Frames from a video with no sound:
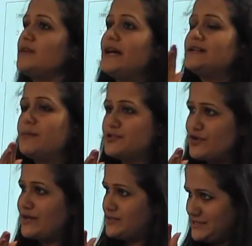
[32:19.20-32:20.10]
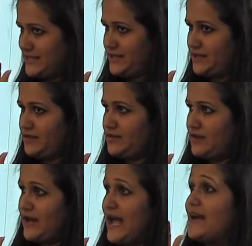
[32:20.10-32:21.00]
that double-stranded DNA
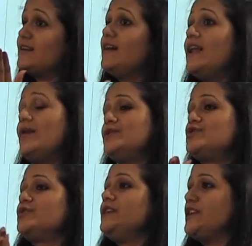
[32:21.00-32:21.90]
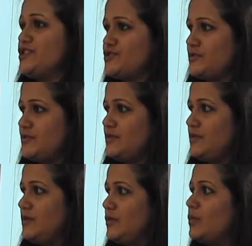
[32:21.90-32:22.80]
and allow it to renature.
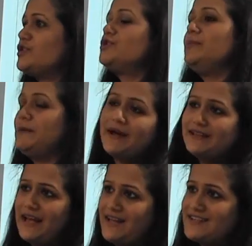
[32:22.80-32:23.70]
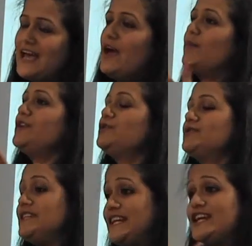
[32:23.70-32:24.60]
What do you mean by that? When you
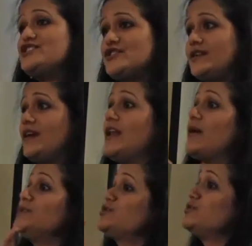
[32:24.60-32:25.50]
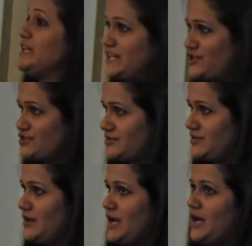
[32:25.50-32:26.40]
denature and allow it to
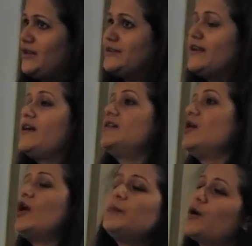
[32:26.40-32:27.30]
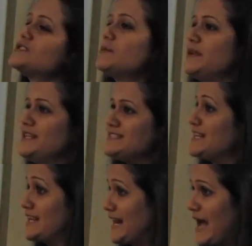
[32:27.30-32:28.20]
renature, there are all possibilities
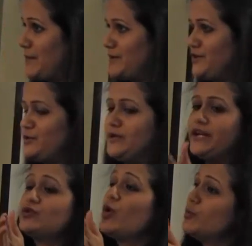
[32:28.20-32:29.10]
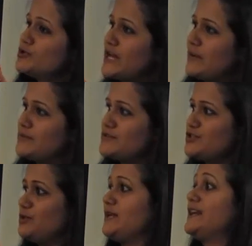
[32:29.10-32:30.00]
that can happen. You will get
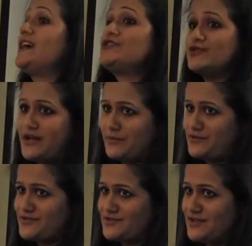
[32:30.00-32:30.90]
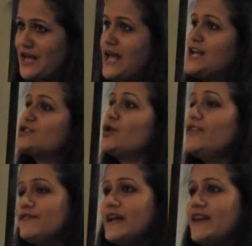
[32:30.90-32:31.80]
homodimers, you will get heterodimers. So
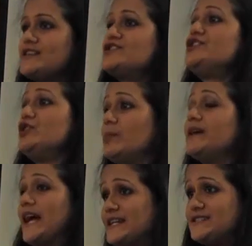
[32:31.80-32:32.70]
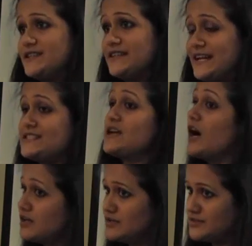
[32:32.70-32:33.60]
if there is genomic editing that has
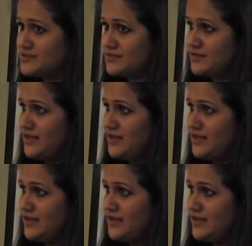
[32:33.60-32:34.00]
occurred,